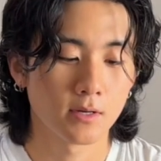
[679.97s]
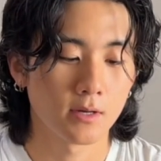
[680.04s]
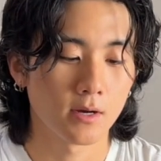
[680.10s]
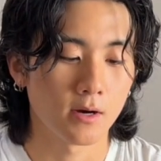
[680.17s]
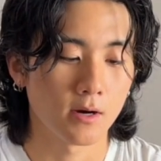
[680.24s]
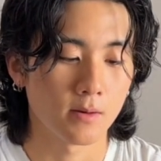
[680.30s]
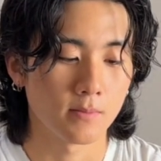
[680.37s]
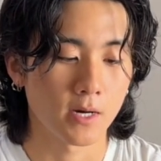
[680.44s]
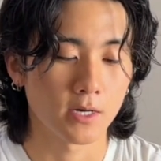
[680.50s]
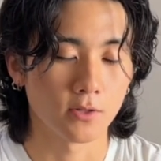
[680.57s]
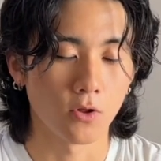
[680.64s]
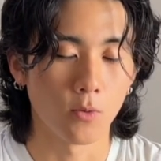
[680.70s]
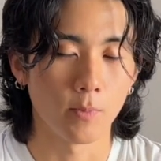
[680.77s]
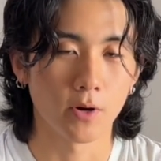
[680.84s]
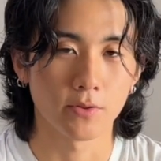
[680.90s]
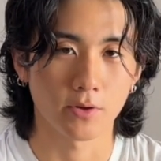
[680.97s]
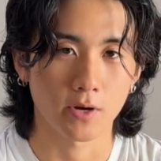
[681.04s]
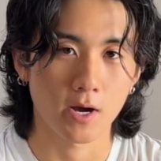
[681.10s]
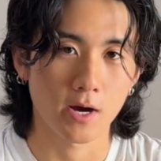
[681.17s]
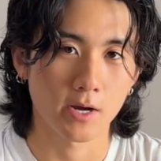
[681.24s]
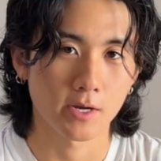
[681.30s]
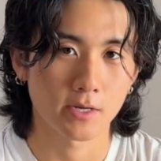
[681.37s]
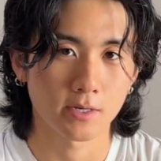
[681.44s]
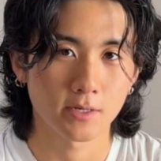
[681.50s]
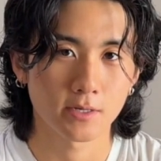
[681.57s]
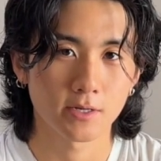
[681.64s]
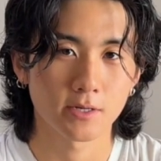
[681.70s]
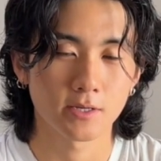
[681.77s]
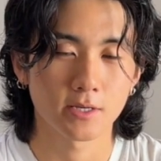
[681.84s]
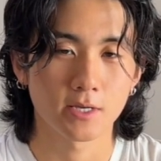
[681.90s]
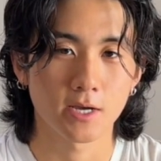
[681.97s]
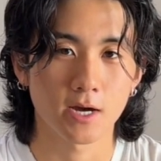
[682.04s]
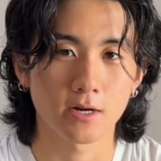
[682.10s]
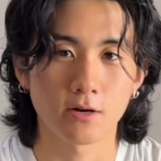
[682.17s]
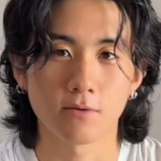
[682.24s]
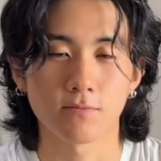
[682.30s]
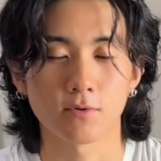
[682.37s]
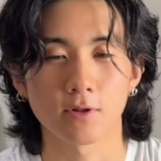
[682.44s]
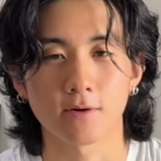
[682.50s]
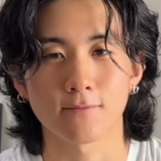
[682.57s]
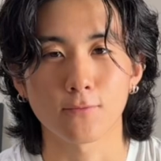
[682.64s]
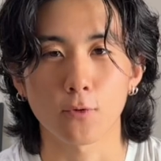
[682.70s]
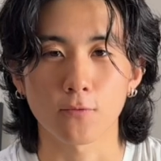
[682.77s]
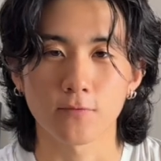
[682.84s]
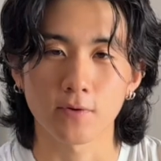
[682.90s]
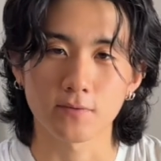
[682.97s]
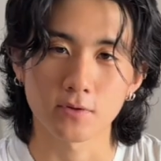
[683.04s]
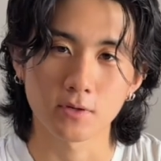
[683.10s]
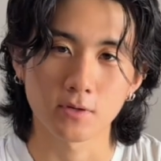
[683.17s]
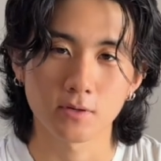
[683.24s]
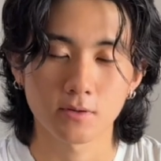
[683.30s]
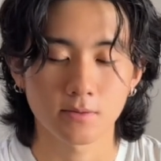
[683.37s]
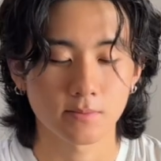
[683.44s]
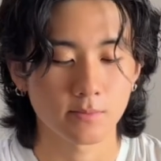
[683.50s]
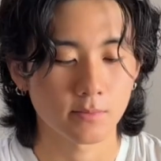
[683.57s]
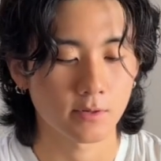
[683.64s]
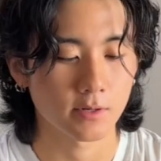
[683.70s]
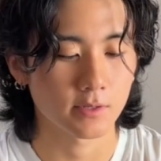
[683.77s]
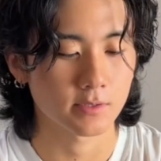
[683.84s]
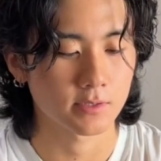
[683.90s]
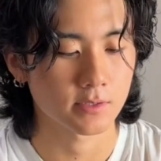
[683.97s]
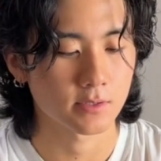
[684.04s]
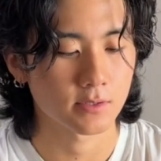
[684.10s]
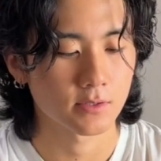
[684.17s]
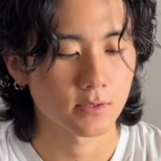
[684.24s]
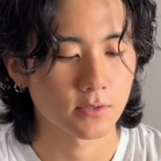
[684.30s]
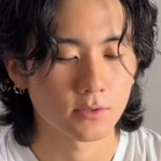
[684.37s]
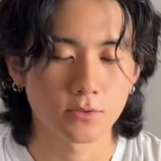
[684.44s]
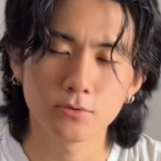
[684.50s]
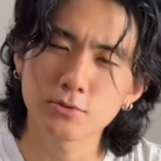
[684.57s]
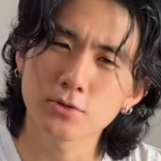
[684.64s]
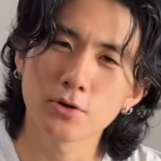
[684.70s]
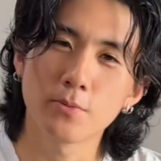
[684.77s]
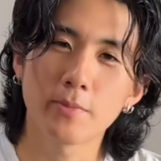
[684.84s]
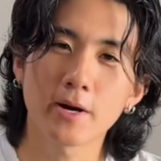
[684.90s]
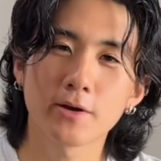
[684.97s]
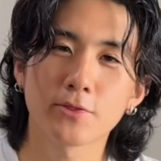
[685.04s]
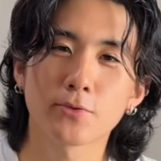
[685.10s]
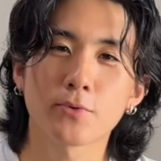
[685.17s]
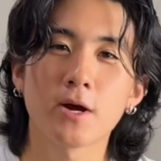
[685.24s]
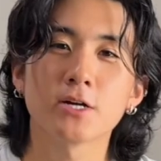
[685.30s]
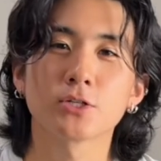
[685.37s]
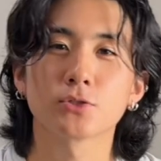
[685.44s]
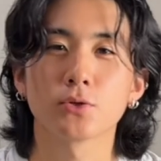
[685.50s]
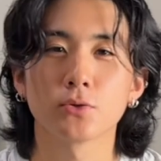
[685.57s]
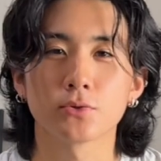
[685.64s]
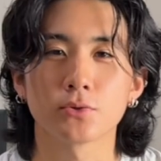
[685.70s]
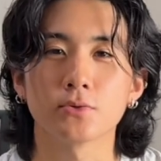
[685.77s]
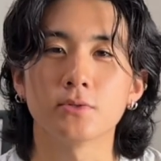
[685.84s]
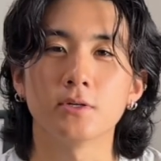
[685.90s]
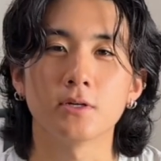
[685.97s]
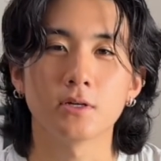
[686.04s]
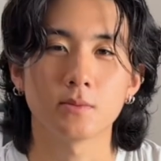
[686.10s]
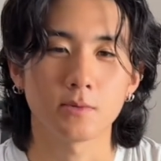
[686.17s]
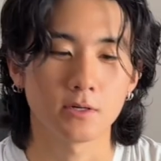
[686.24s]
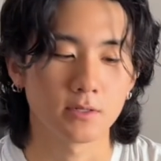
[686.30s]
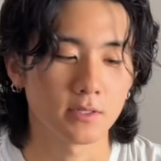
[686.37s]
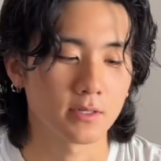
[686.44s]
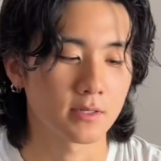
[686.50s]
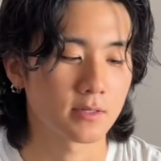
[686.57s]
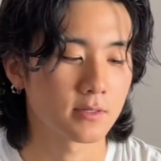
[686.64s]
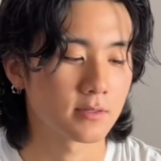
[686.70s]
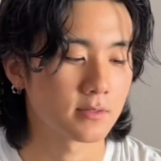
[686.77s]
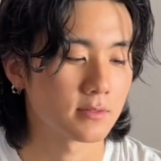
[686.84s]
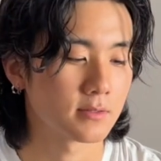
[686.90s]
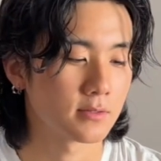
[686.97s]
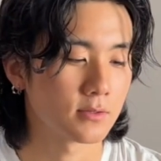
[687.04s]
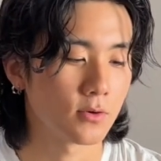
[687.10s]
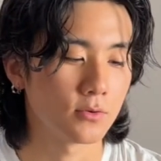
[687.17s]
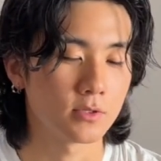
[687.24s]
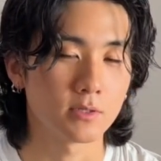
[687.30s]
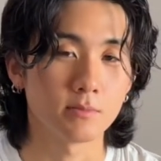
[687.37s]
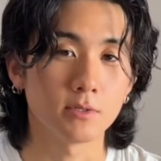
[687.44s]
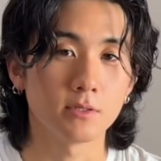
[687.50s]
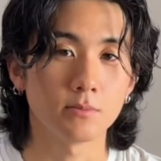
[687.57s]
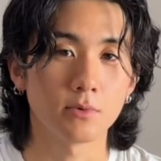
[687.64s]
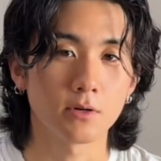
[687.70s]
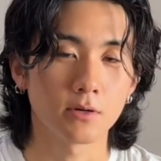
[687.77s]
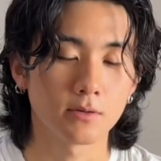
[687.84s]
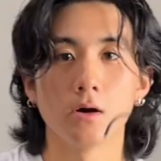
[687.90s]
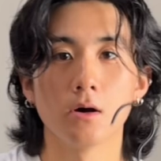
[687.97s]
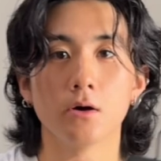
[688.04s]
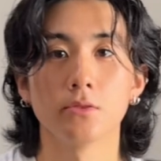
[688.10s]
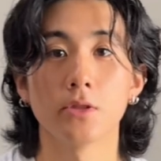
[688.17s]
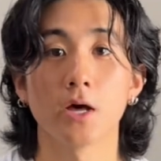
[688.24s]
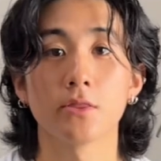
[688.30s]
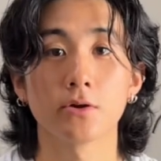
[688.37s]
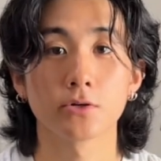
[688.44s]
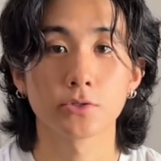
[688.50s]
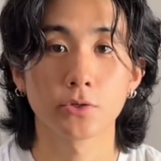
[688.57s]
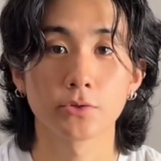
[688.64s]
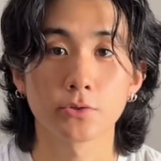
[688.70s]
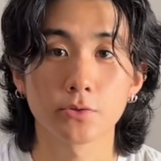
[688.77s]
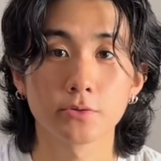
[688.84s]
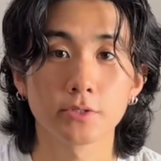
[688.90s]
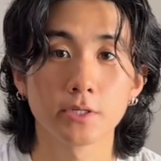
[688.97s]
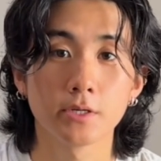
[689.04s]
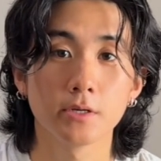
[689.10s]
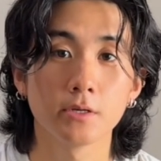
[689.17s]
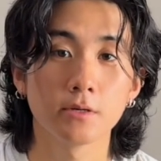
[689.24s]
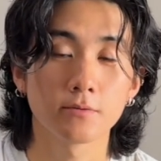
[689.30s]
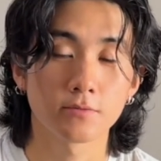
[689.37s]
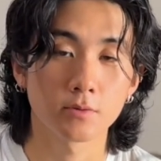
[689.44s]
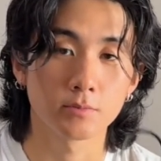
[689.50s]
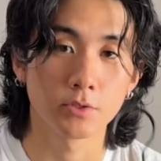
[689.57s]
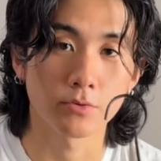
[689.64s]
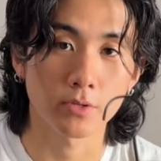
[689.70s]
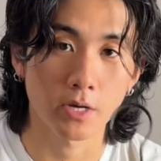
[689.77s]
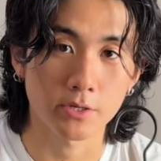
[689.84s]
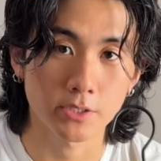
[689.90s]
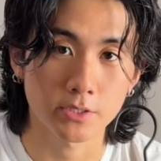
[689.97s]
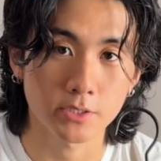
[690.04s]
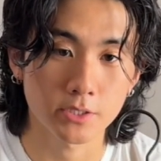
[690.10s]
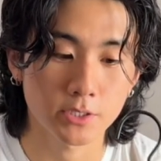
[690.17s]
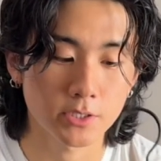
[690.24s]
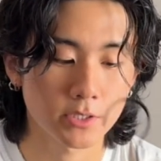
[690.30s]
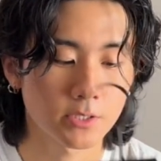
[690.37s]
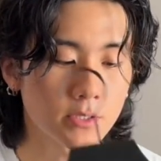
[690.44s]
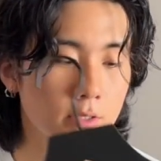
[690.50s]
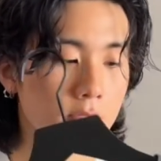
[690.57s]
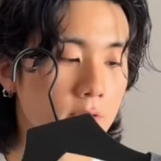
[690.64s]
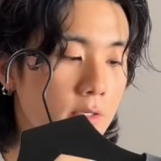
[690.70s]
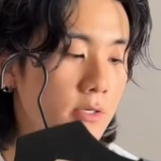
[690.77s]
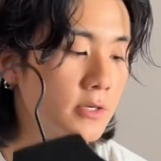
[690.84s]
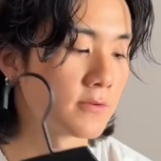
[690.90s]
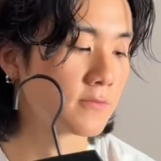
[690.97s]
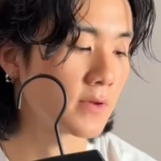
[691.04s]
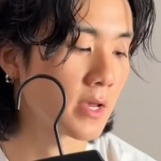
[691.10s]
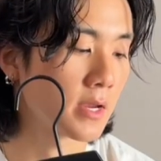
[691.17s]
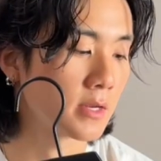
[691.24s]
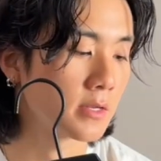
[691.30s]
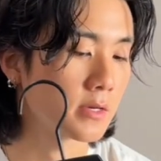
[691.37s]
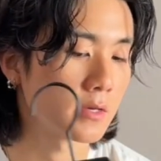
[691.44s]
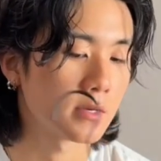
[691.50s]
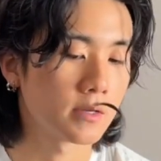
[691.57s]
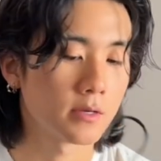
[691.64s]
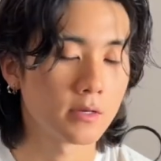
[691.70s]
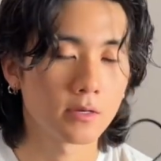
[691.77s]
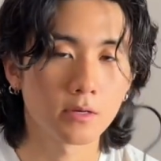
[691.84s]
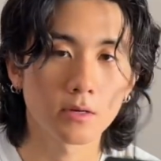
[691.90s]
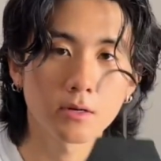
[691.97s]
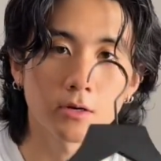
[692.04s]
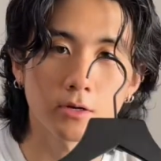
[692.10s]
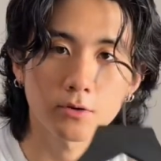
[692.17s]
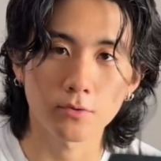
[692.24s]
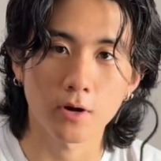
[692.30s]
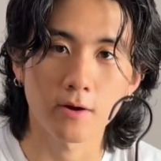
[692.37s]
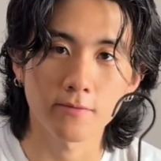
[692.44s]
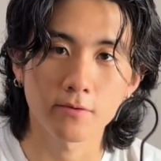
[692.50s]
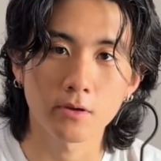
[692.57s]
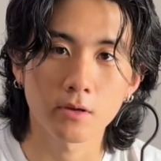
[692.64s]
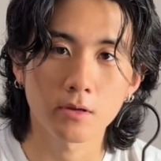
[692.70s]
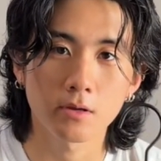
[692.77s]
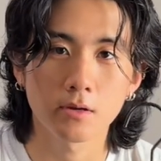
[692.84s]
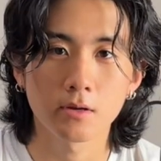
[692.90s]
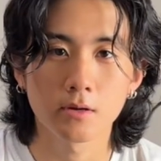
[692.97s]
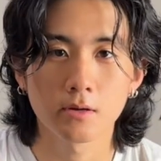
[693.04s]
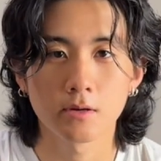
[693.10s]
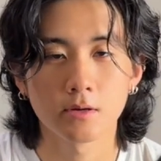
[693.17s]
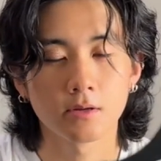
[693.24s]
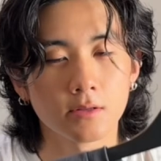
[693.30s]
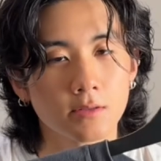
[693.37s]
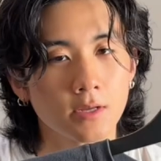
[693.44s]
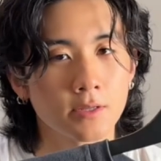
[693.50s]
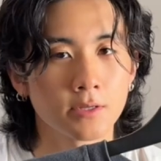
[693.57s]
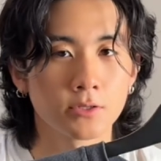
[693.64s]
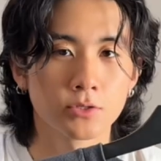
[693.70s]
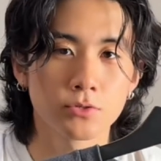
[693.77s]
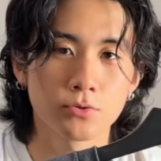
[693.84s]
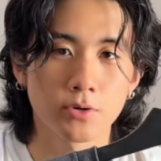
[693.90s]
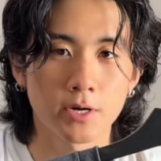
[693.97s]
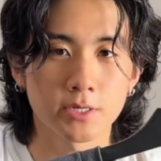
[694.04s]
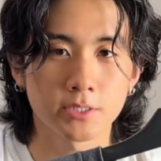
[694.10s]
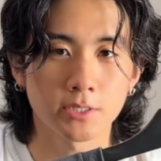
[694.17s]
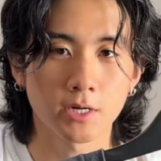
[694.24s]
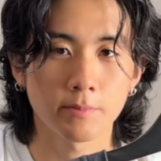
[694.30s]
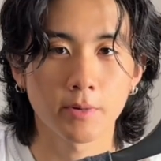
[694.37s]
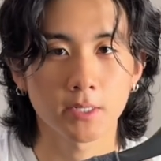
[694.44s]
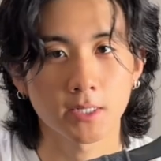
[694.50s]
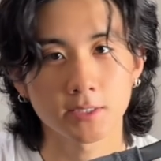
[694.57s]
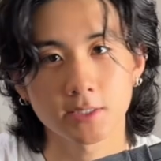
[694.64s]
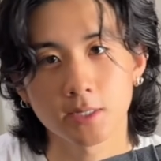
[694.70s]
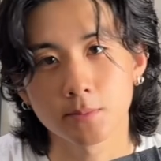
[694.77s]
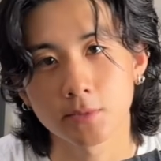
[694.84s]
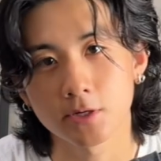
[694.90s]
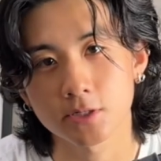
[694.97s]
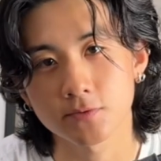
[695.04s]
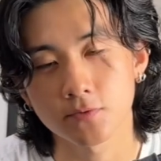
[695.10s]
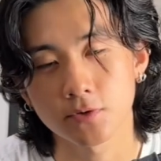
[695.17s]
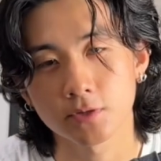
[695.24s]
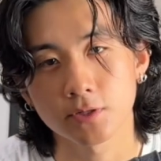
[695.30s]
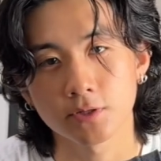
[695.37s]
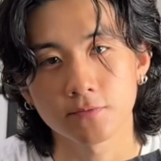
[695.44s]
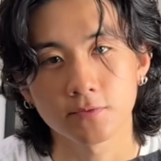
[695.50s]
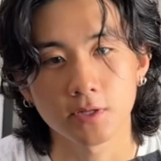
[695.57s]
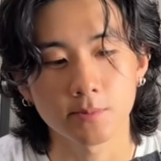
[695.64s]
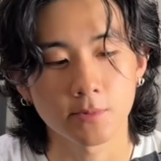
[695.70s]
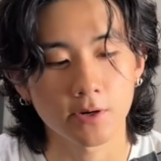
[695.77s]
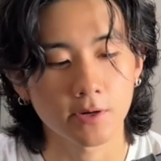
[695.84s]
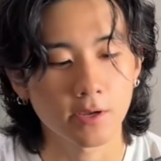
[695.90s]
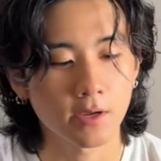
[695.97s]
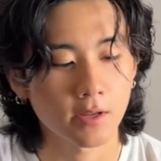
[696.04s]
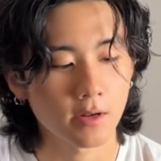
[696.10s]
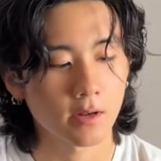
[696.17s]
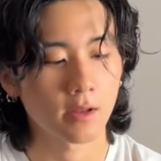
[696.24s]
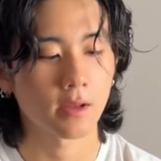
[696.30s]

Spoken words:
I lowballed the guy. He had it up for like $450. But who's gonna buy a thrashed Totoro tee? Come on, like only me, bro. Another Totoro tee from 2000s. Good fade, good graphic. Nothing too crazy. I paid like $10 for it at the flea market.